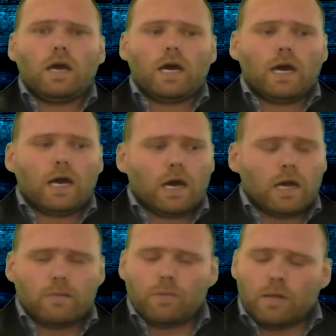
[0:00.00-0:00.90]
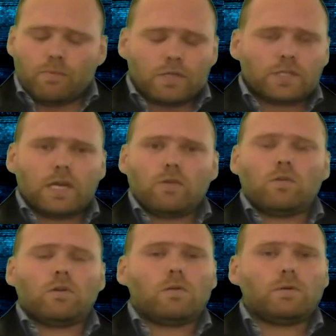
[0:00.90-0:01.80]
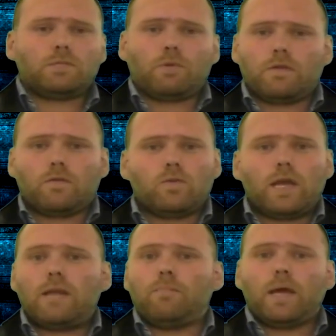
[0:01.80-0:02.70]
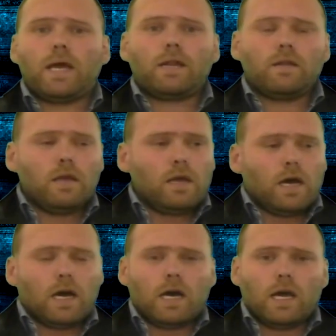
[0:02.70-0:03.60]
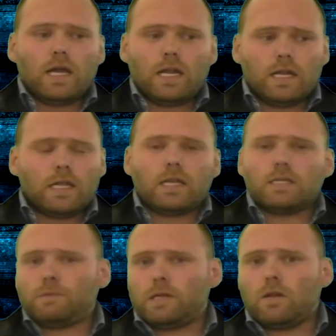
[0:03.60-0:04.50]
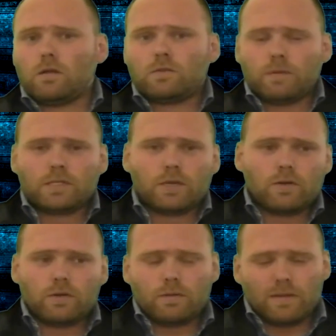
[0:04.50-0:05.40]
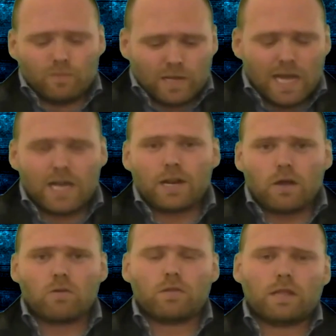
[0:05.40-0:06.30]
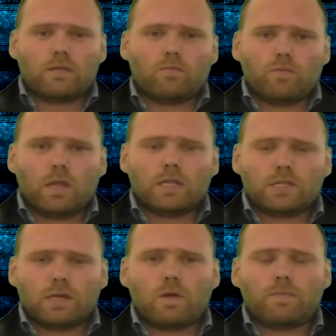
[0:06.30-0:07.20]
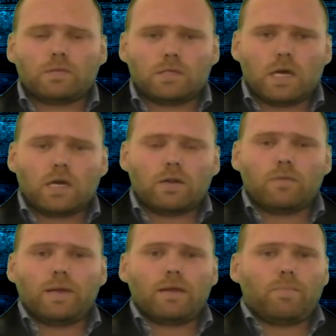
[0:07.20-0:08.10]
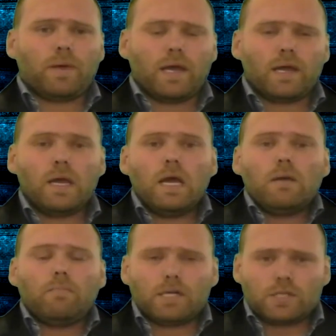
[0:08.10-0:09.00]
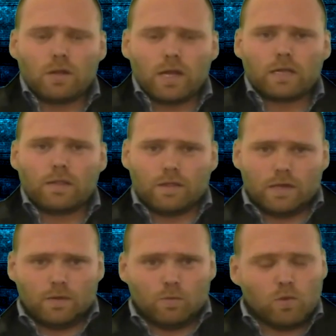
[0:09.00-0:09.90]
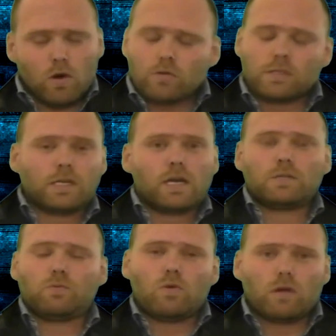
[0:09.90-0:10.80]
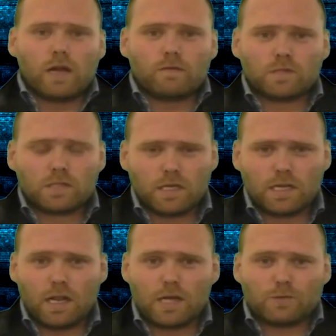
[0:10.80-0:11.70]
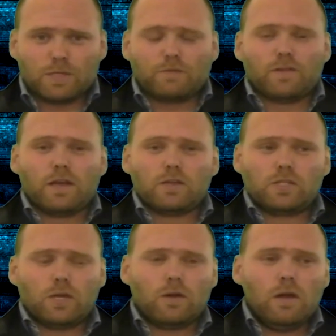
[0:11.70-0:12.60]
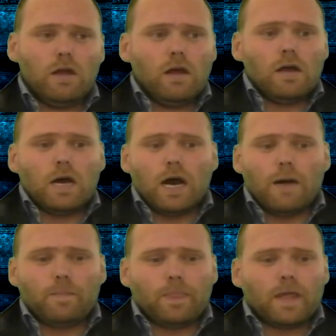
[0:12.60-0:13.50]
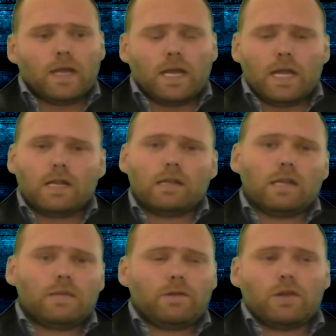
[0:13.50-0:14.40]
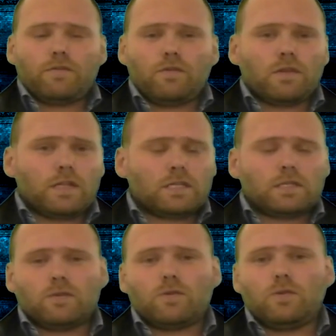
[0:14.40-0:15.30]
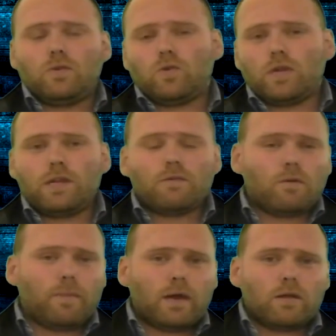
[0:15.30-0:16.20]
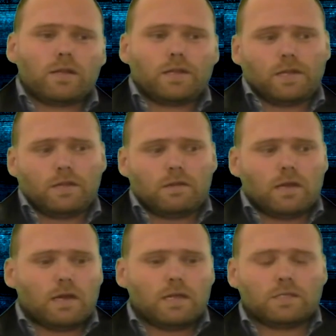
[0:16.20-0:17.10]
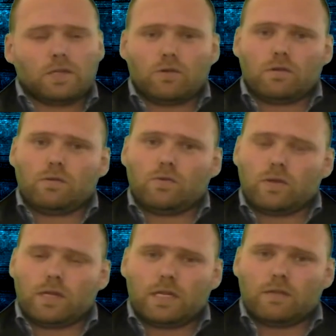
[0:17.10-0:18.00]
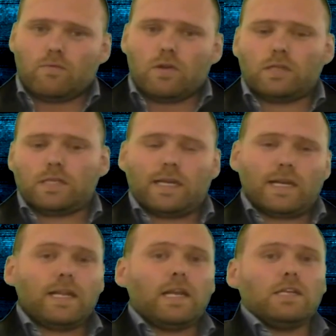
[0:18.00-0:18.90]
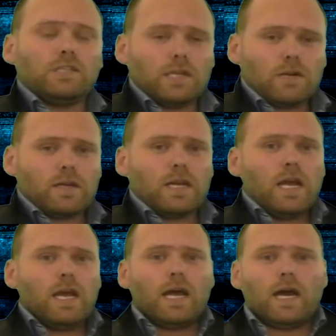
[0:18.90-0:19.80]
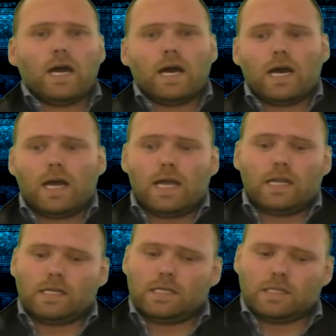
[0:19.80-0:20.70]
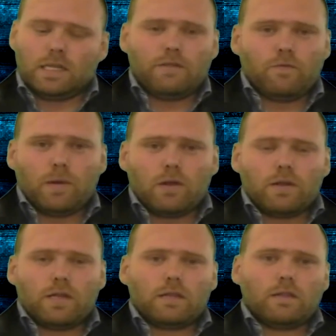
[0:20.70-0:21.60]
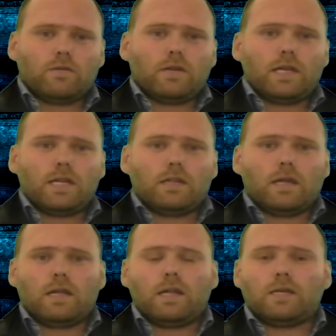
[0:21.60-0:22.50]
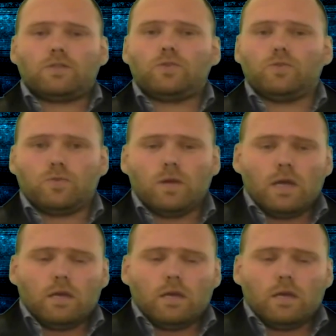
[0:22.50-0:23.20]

Uh, I, I, appreciate all the comments, both good and bad. Uh, it, it, does mean a lot to me. So we now know that the, the legendary weapons are going to be a pair, much like the well discussed warglaives in last week's video. So um, again, let me know if you think this is a good good idea or a bad idea. Uh, is it a good good idea that rogues are getting a legendary, uh, and is it an even better idea that they're going to get uh, now two?